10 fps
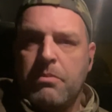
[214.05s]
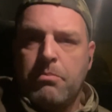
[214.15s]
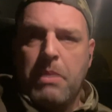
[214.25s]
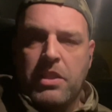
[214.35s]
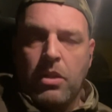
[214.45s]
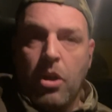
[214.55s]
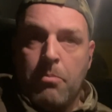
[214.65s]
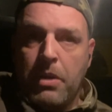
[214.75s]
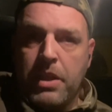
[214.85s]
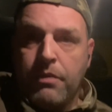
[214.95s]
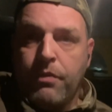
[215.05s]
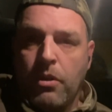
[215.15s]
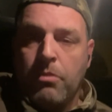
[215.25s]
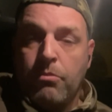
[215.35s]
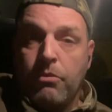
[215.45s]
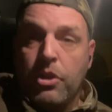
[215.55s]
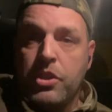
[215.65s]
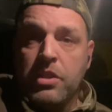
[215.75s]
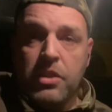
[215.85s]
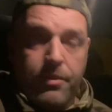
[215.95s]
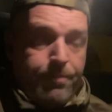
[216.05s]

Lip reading: makes a lot of money from Russians.